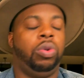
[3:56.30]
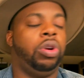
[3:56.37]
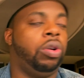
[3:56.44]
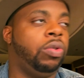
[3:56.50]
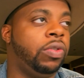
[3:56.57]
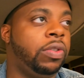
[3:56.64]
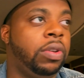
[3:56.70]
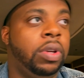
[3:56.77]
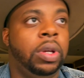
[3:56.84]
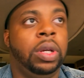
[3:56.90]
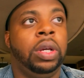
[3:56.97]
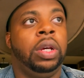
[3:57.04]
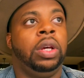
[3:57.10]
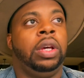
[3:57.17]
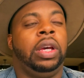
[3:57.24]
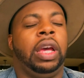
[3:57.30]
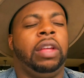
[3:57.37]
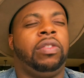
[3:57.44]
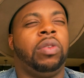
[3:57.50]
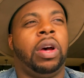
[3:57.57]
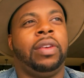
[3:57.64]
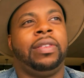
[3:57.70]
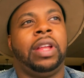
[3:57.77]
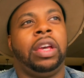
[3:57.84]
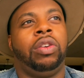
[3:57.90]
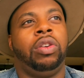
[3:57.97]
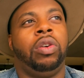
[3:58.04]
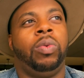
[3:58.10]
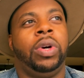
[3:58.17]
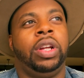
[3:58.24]
who knows. And so I was like, you
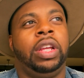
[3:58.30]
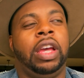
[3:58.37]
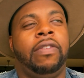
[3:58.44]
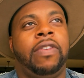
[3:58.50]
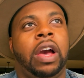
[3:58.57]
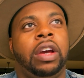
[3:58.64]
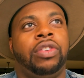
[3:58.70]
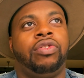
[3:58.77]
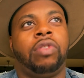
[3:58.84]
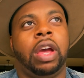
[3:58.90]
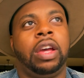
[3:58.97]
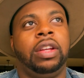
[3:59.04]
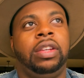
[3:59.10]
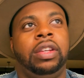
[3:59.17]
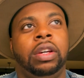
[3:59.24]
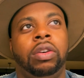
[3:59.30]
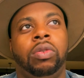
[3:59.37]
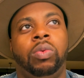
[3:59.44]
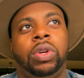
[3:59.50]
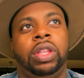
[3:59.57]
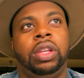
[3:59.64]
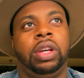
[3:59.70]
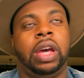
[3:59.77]
know what? If I can strike a deal with the